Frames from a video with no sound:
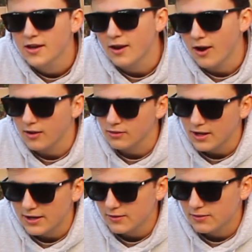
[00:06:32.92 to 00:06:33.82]
Now I
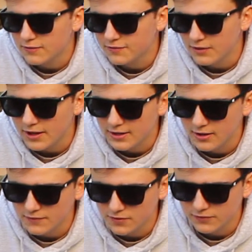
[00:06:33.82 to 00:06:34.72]
like the flight
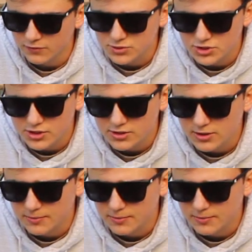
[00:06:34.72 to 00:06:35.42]
of the Vulture,